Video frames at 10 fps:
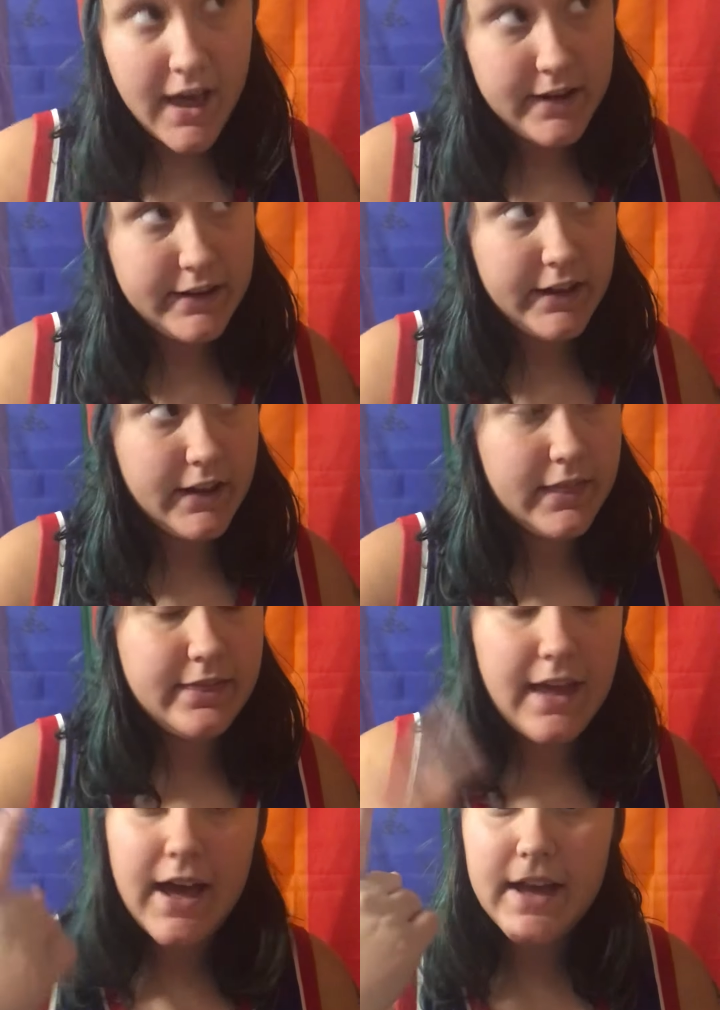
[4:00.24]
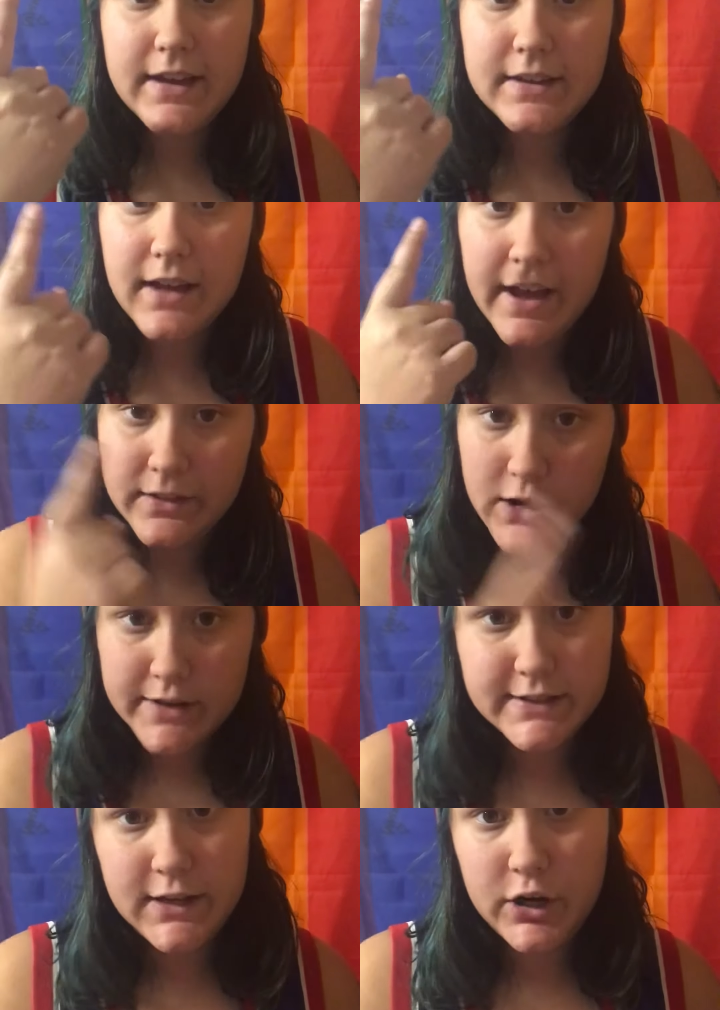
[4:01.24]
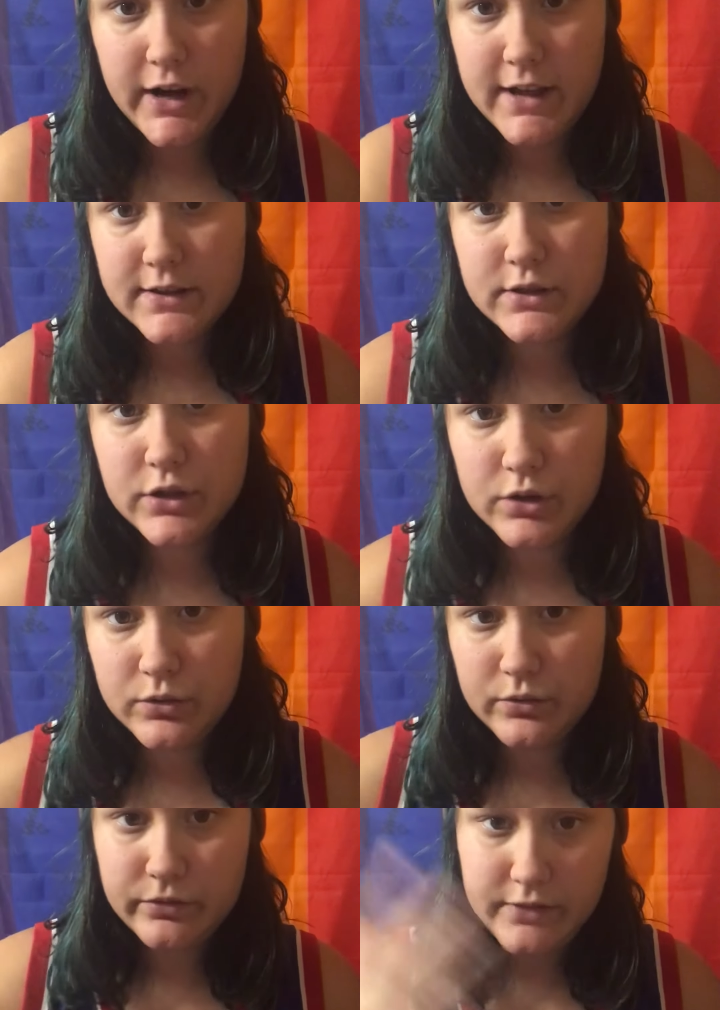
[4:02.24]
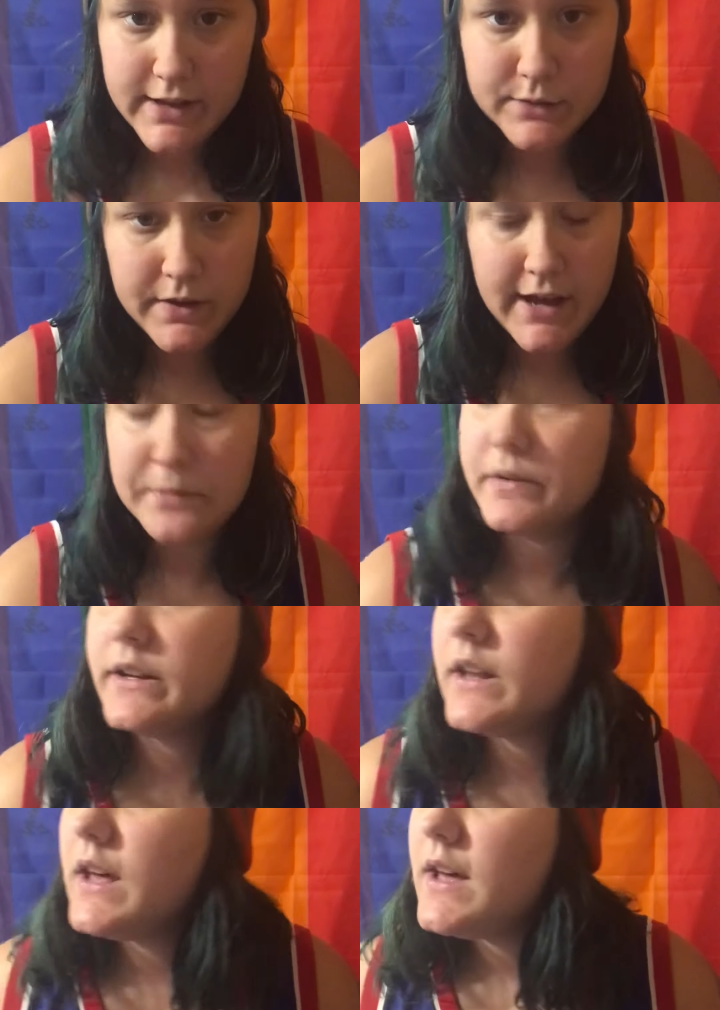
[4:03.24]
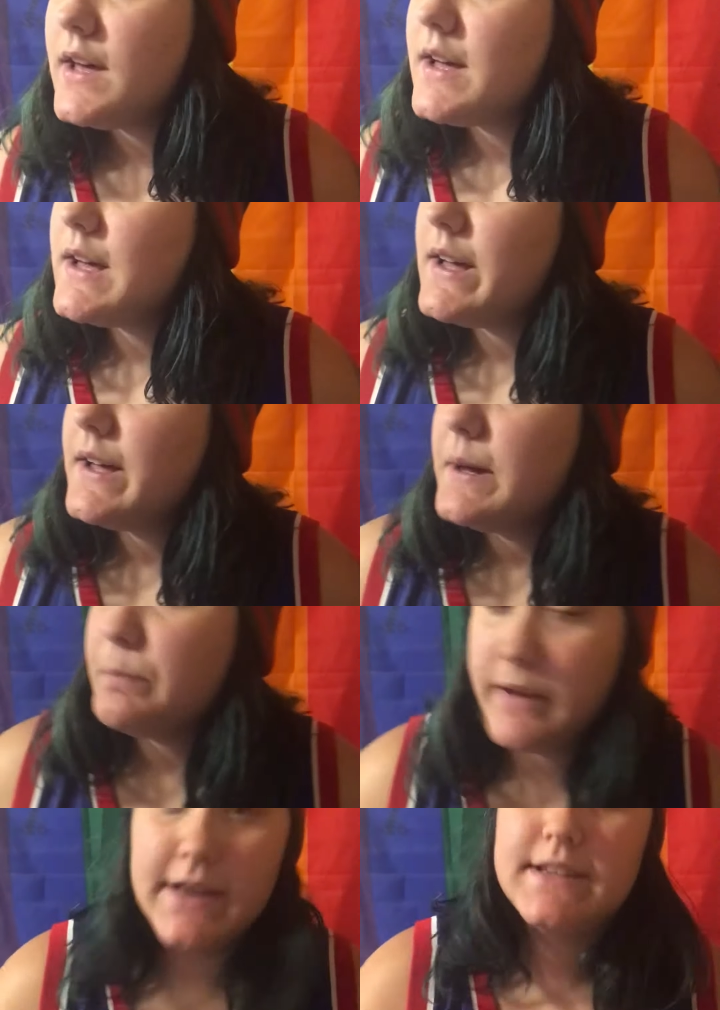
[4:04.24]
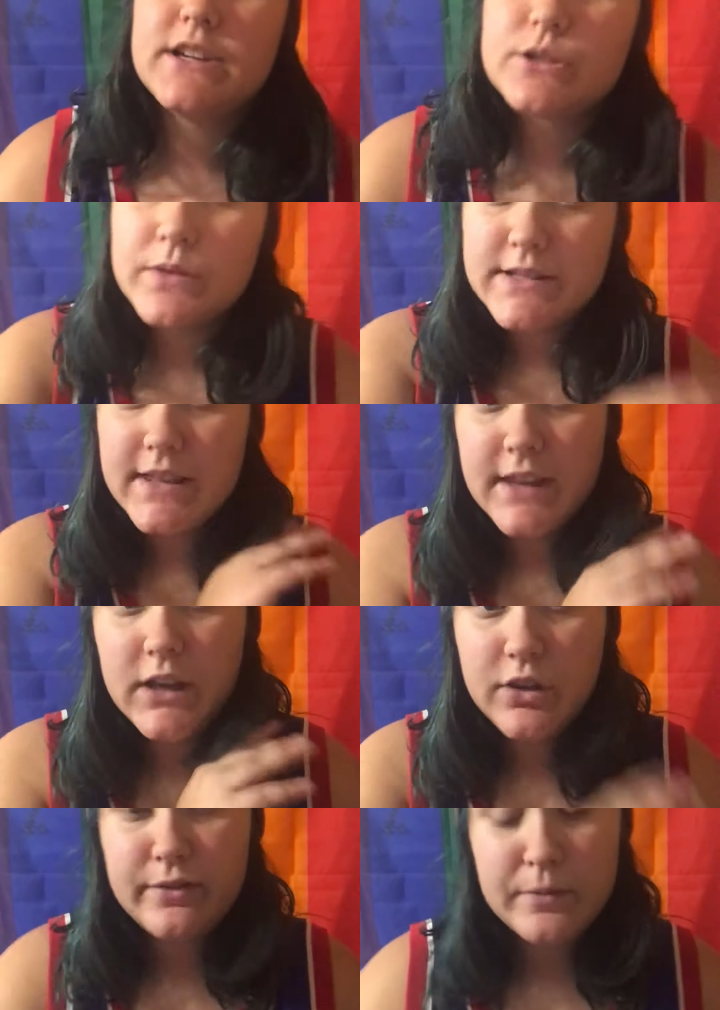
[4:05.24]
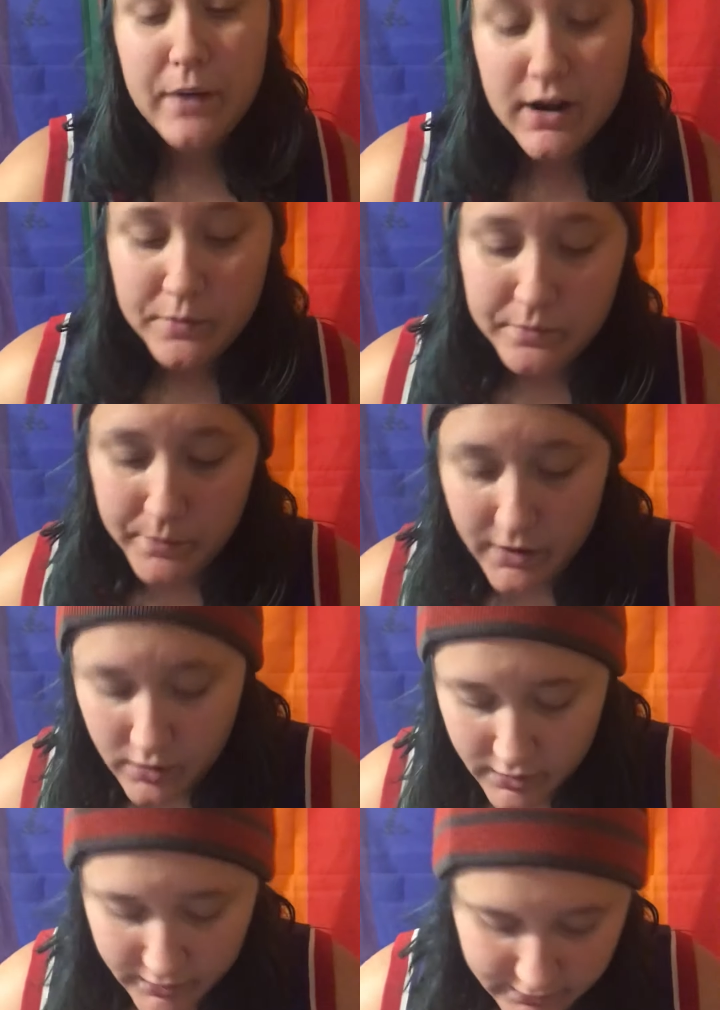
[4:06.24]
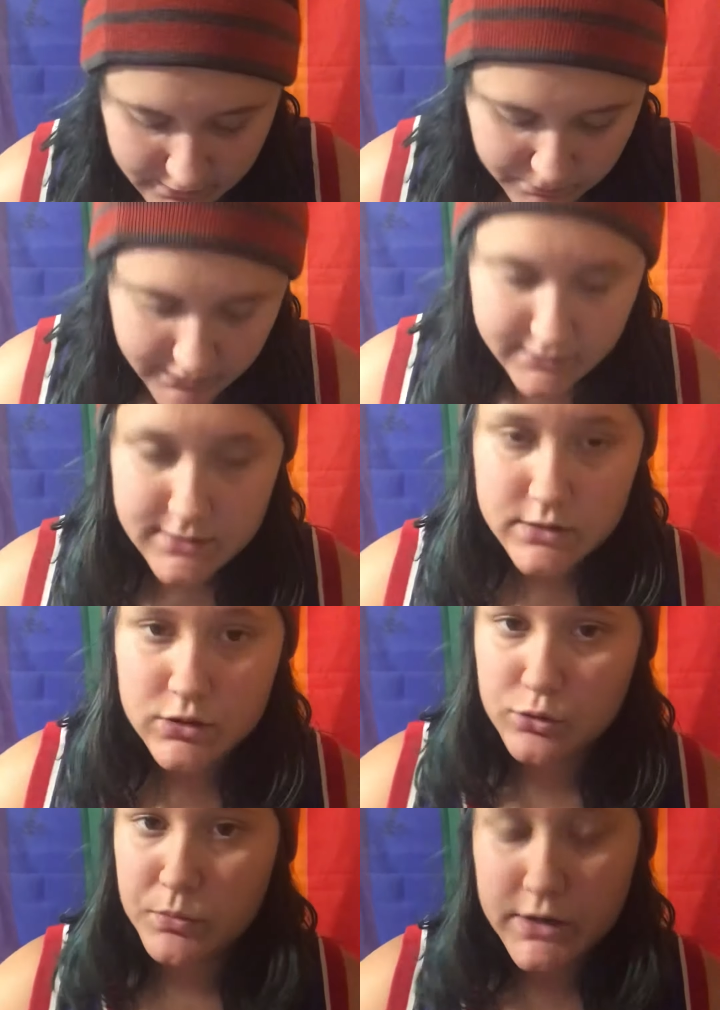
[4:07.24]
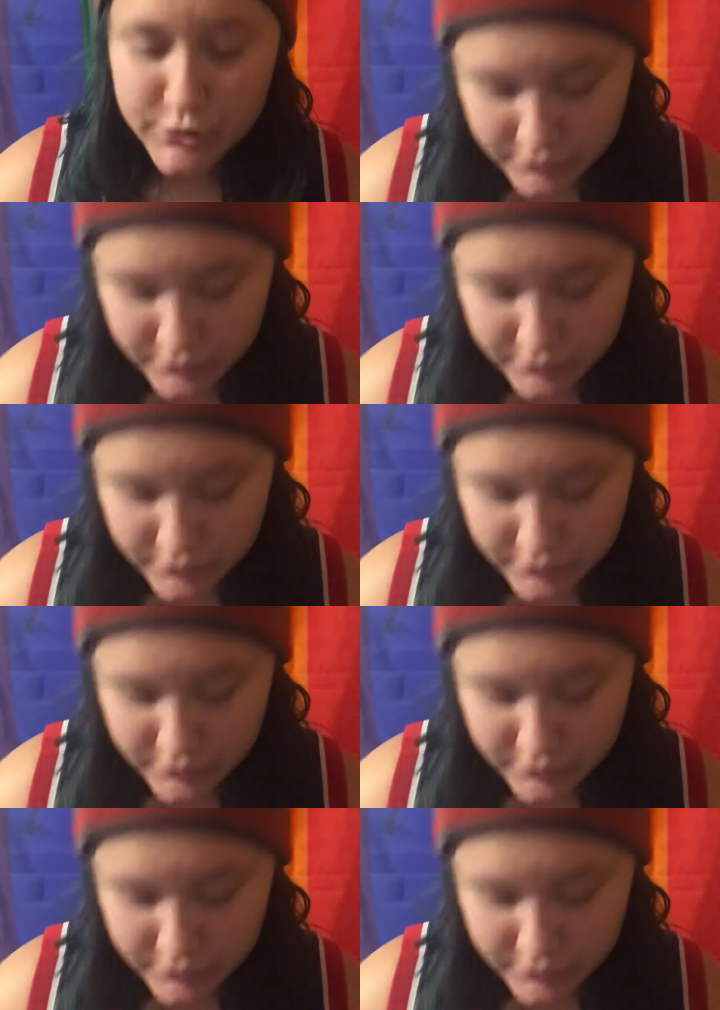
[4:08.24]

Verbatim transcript: ending. That, I lost internet, so that's what happened. But yes, I just want to say thank you from the bottom of my heart. That it means so much to